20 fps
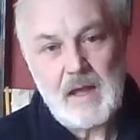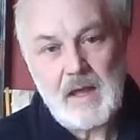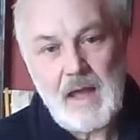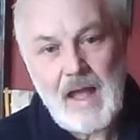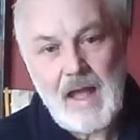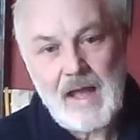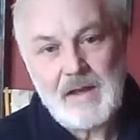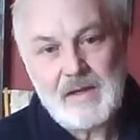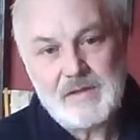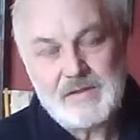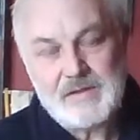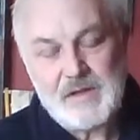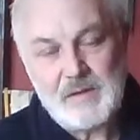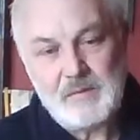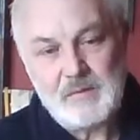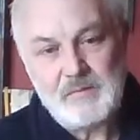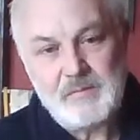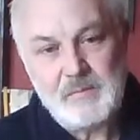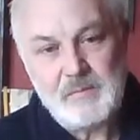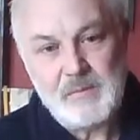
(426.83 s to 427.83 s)

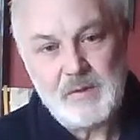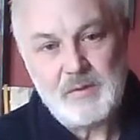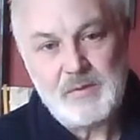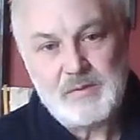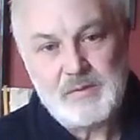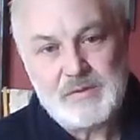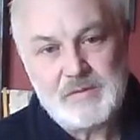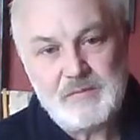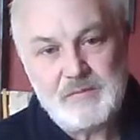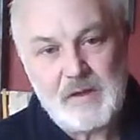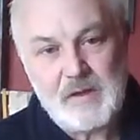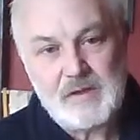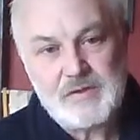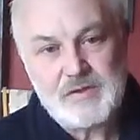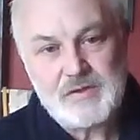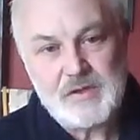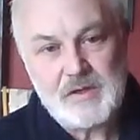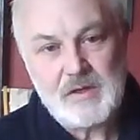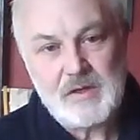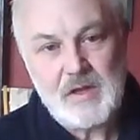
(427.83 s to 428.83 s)
anecdote from the
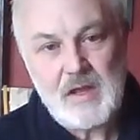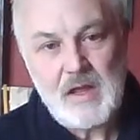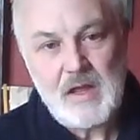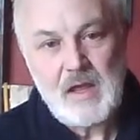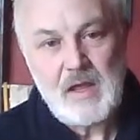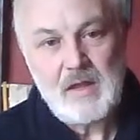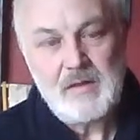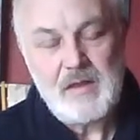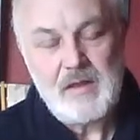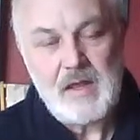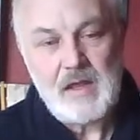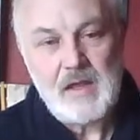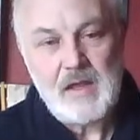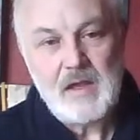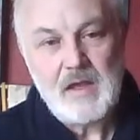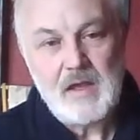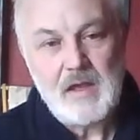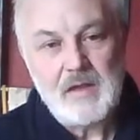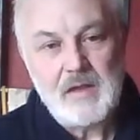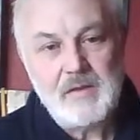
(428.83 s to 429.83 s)
crucifixion, the
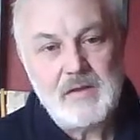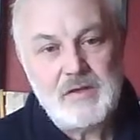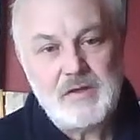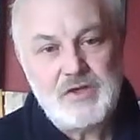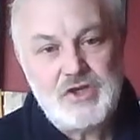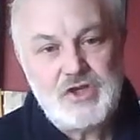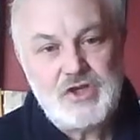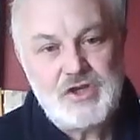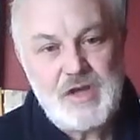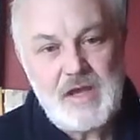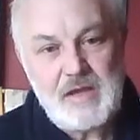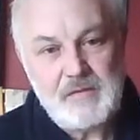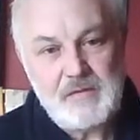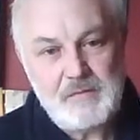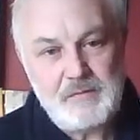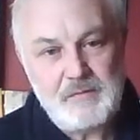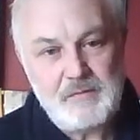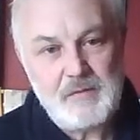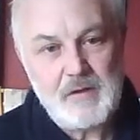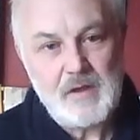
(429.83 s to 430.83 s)

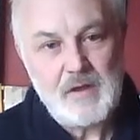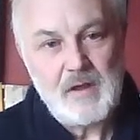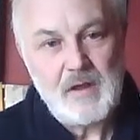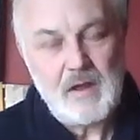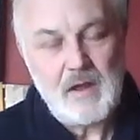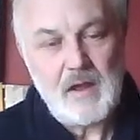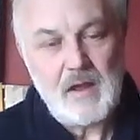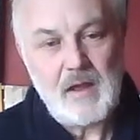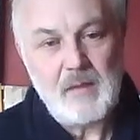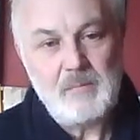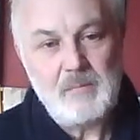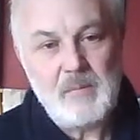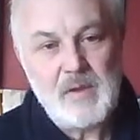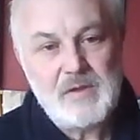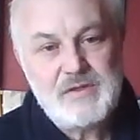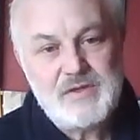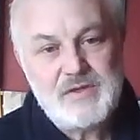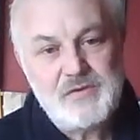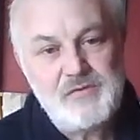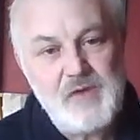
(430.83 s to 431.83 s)
chief
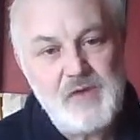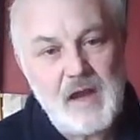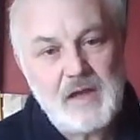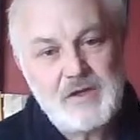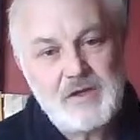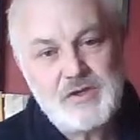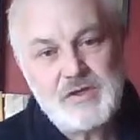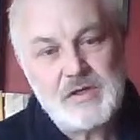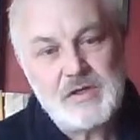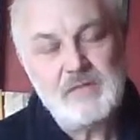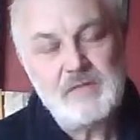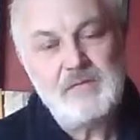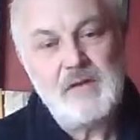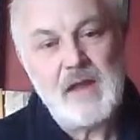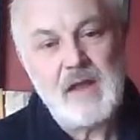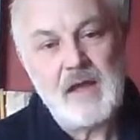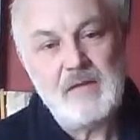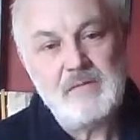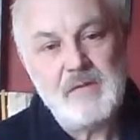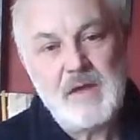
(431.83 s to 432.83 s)
direction of
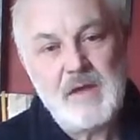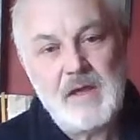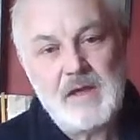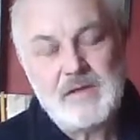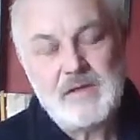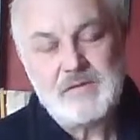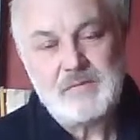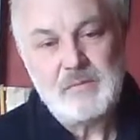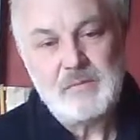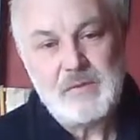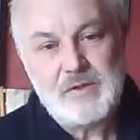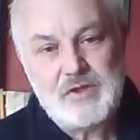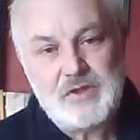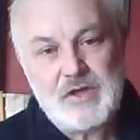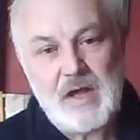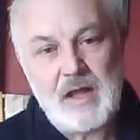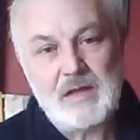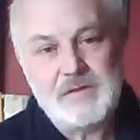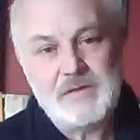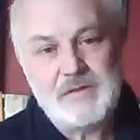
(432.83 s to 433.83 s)
love is from the
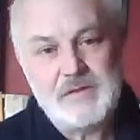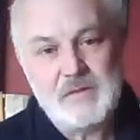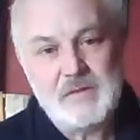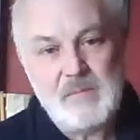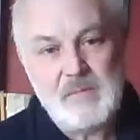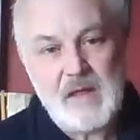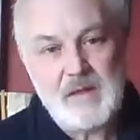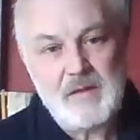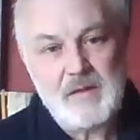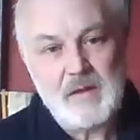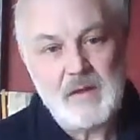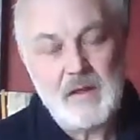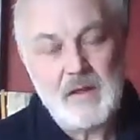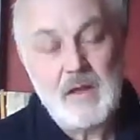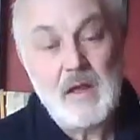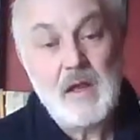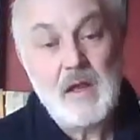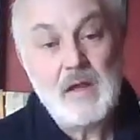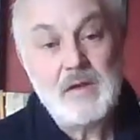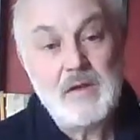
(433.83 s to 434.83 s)
child to the mother.
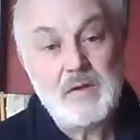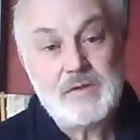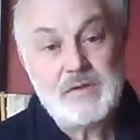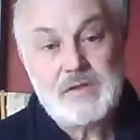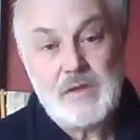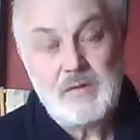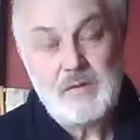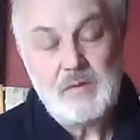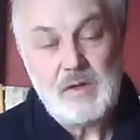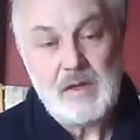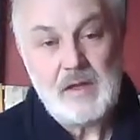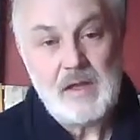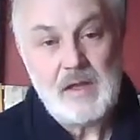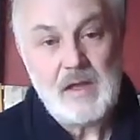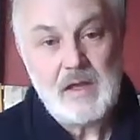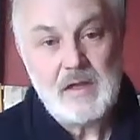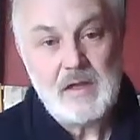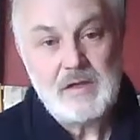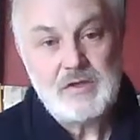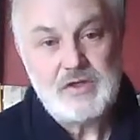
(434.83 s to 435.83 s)
Not only
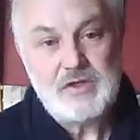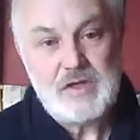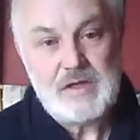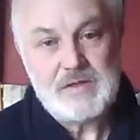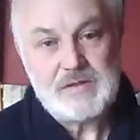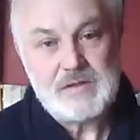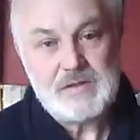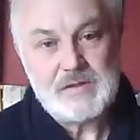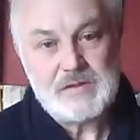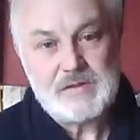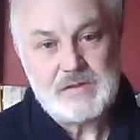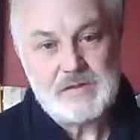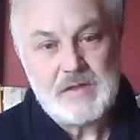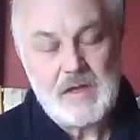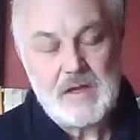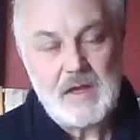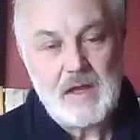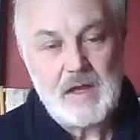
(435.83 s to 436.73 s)
Jesus